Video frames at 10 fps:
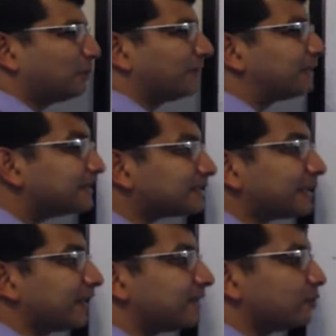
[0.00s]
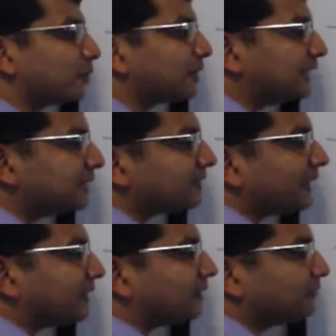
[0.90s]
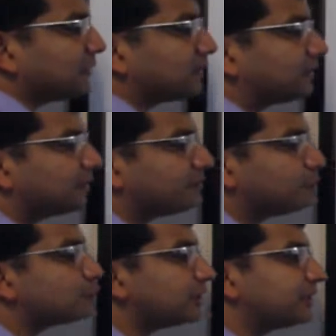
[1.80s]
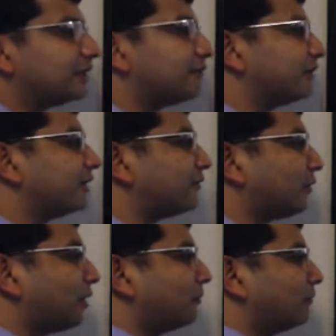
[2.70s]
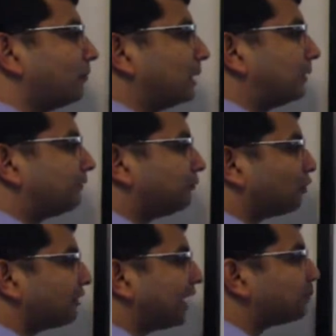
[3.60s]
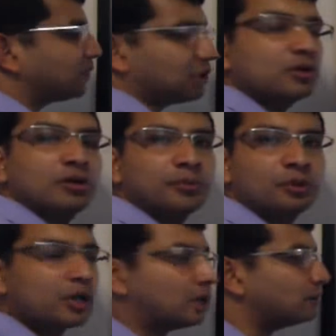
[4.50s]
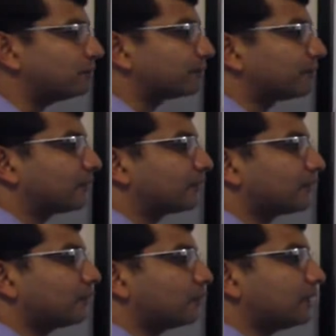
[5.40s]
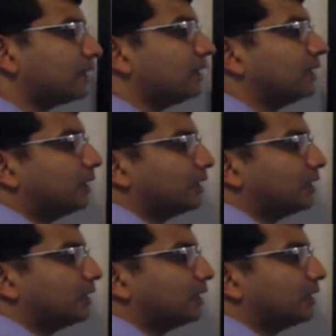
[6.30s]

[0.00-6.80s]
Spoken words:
In this case, you're really starting with the future indefinite form for that particular pronoun, okay?